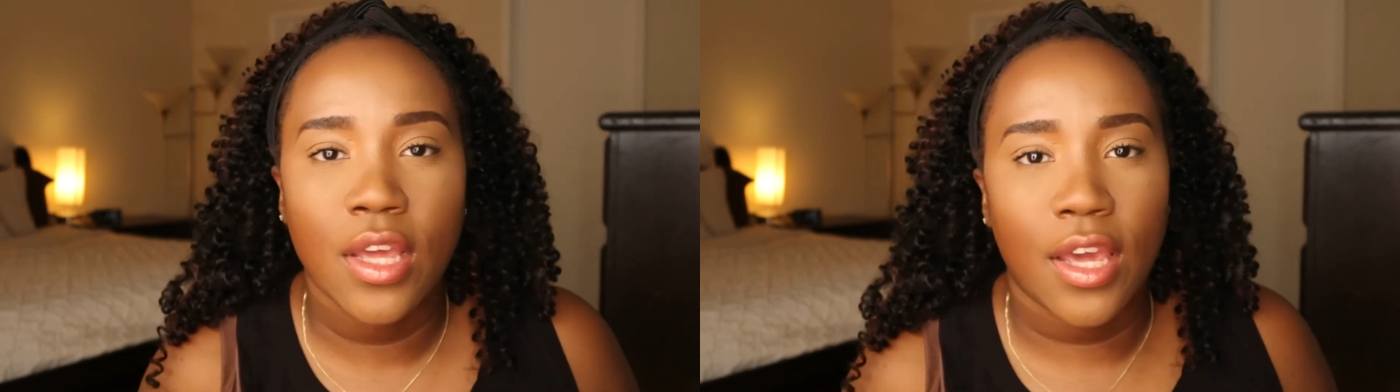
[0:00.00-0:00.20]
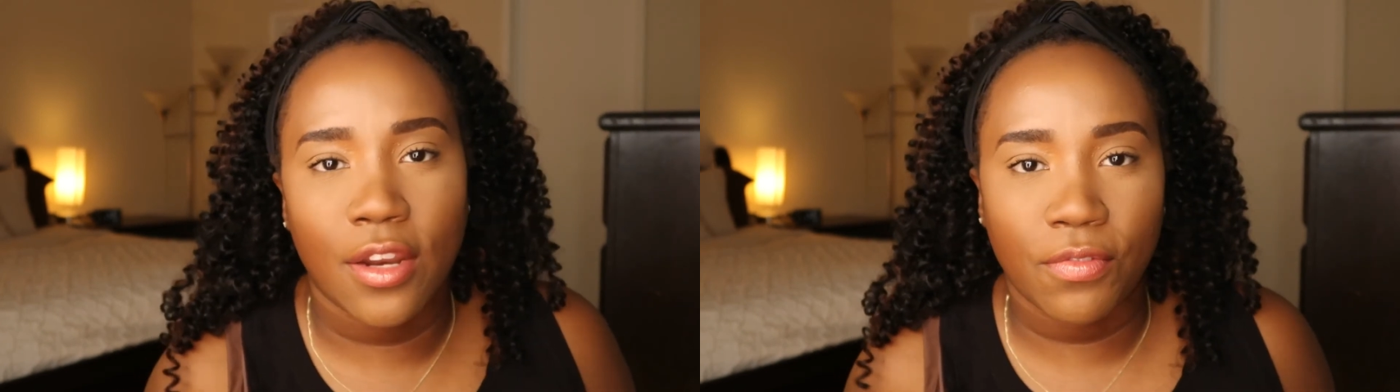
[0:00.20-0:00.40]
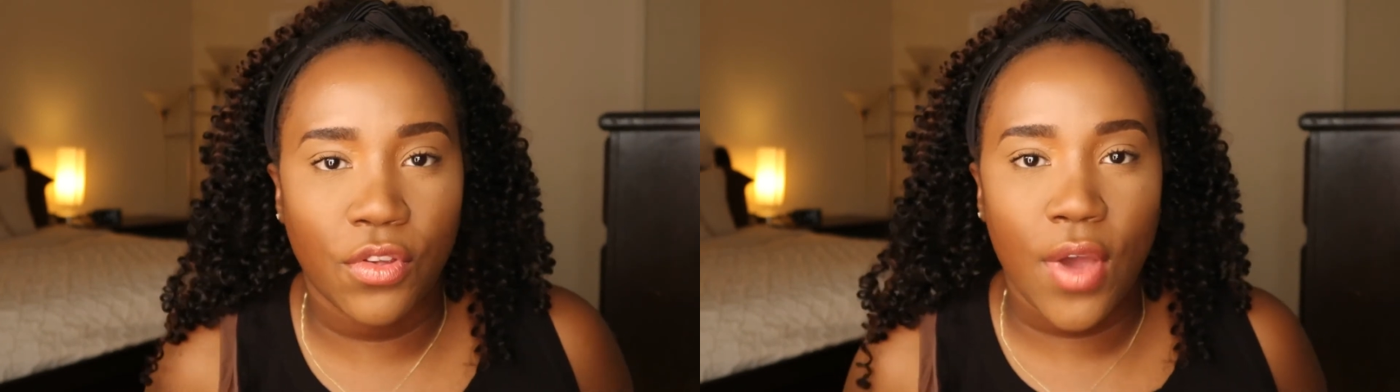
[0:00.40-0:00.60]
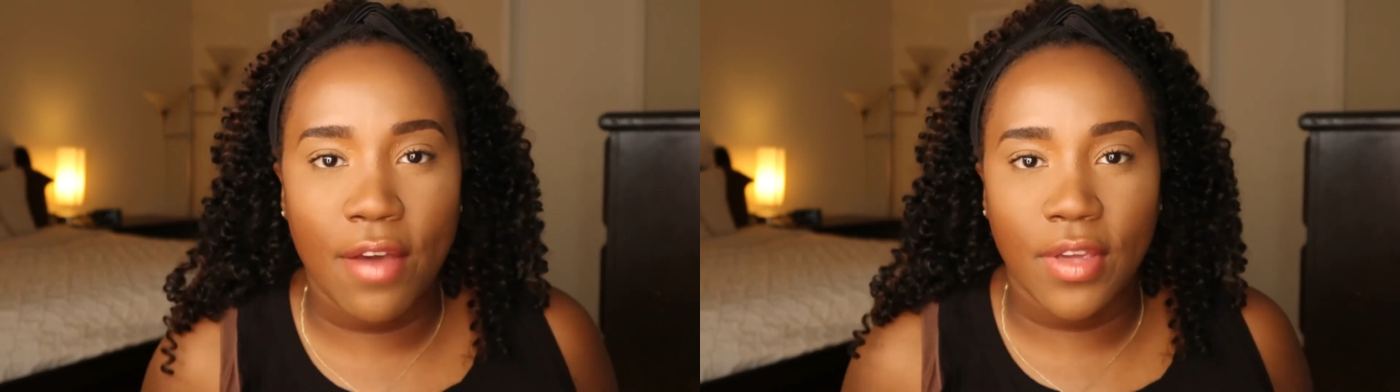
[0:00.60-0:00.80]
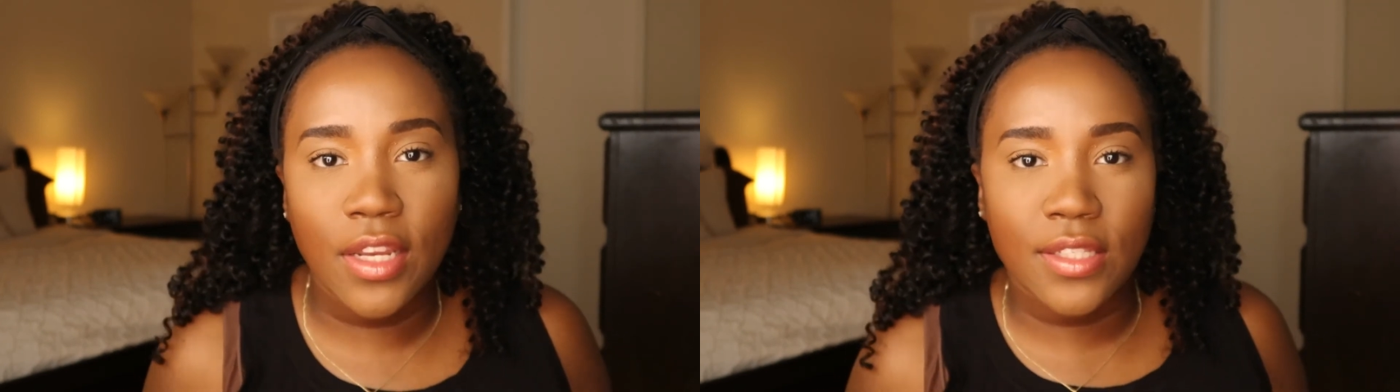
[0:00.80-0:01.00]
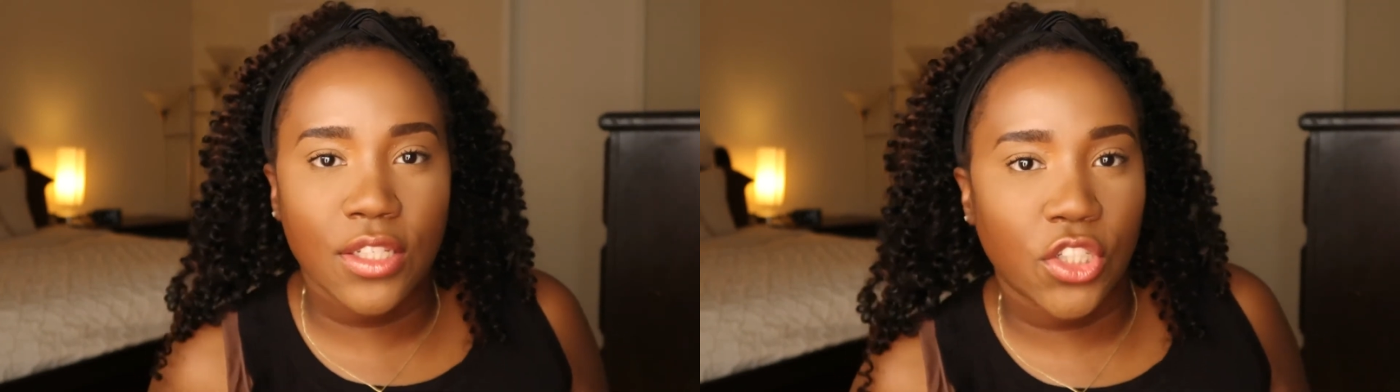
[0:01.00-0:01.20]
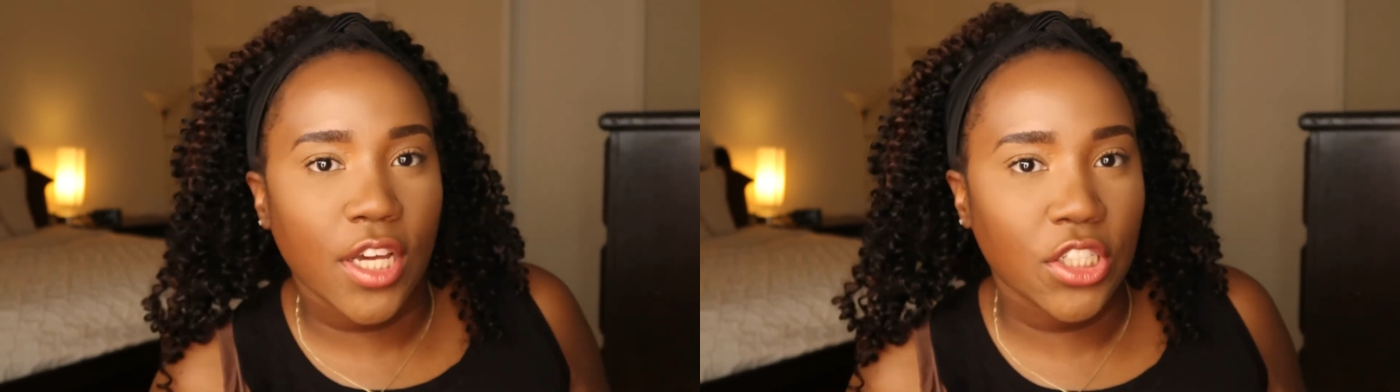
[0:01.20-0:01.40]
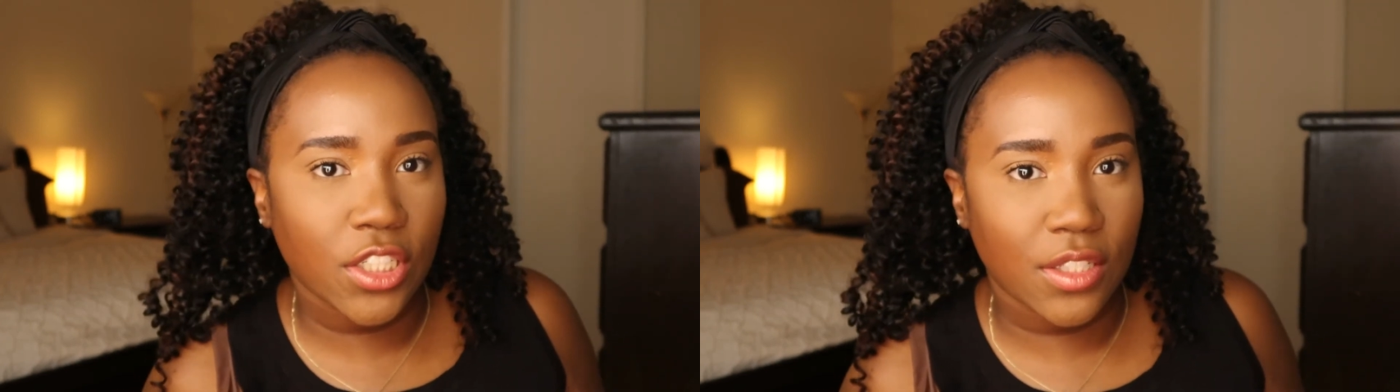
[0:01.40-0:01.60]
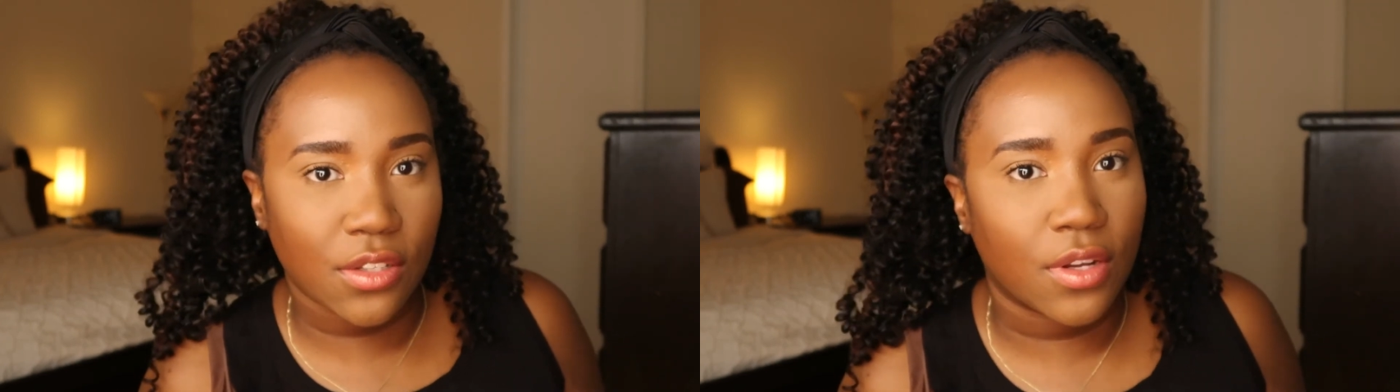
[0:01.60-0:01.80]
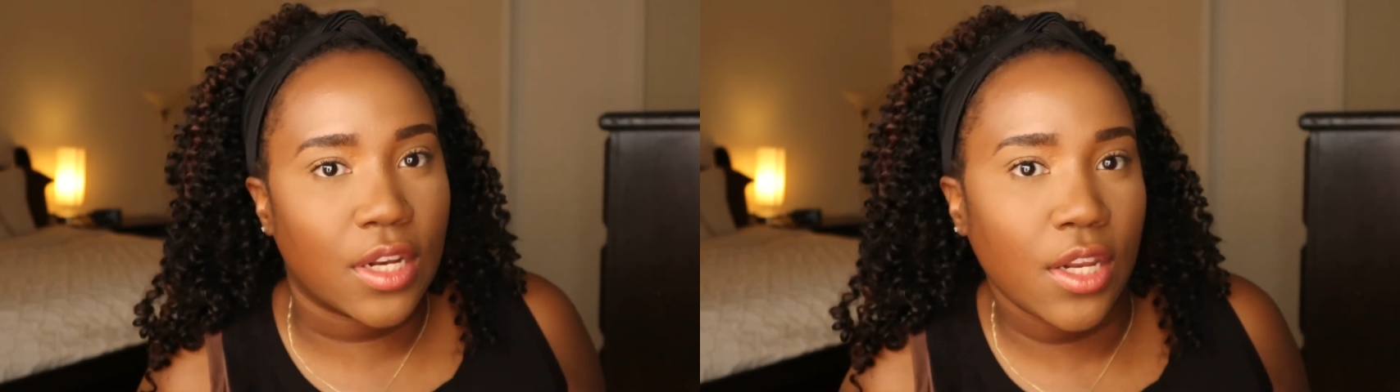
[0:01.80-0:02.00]
And if you have any suggestions
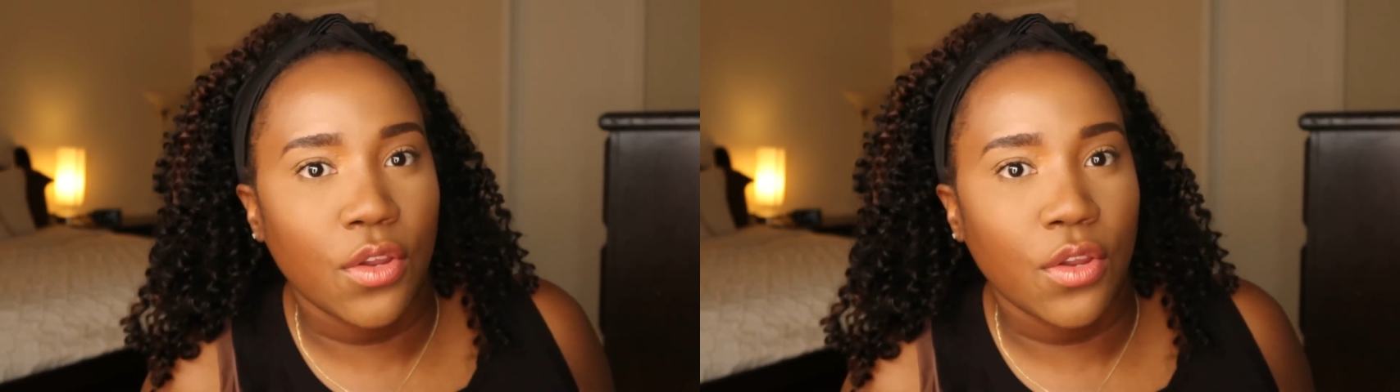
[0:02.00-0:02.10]
on any